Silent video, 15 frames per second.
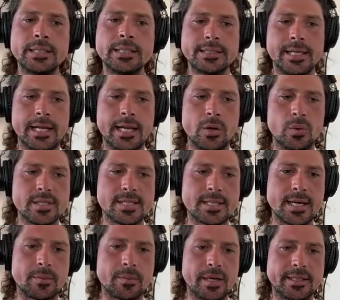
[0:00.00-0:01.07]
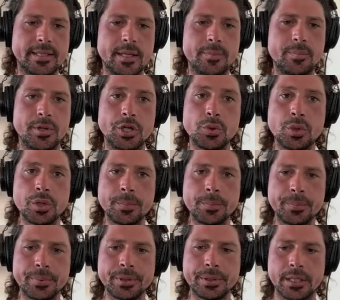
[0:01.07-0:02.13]
Then I will start my trip in Europe,
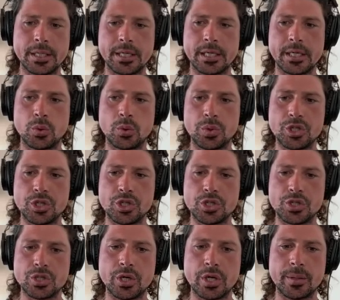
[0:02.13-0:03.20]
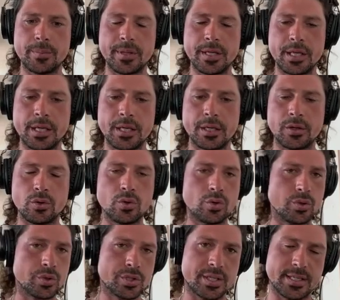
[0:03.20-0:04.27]
which is gonna be
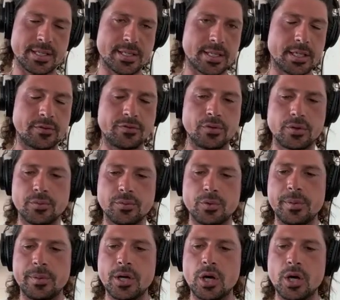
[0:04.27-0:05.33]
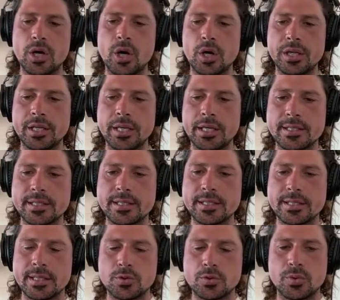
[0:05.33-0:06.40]
August, as I said, will be holidays,
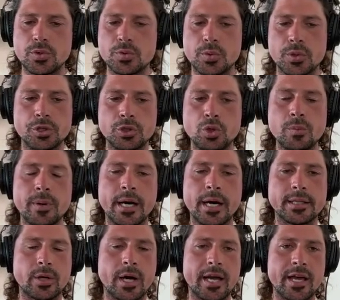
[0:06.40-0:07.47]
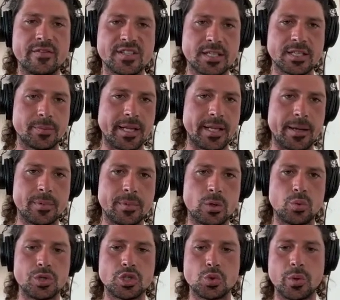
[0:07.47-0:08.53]
as spoken to you. But I have September,
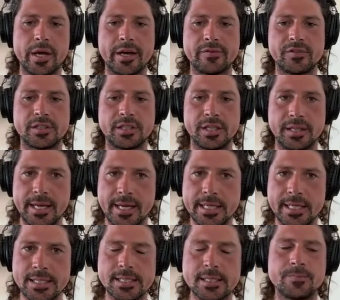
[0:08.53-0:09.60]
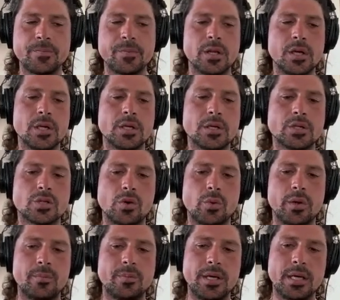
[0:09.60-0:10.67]
which we have 3 dates. So it
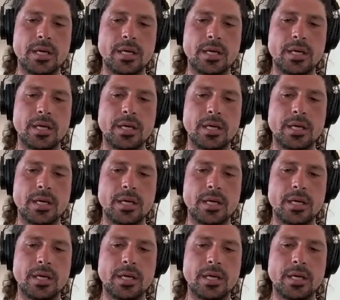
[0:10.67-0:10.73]
will be